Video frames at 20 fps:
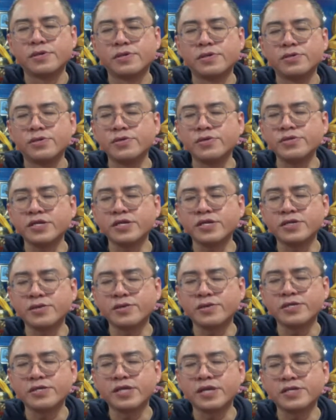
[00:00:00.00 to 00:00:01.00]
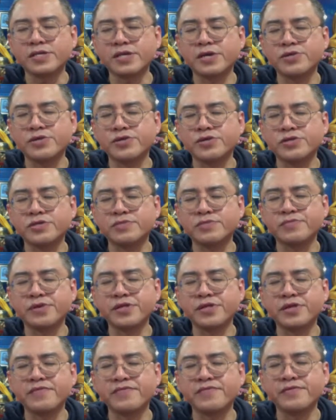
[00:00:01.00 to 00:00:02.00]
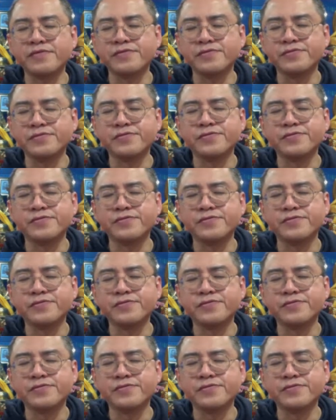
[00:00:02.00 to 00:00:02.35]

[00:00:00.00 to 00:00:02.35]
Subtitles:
Notice those sensations beneath you,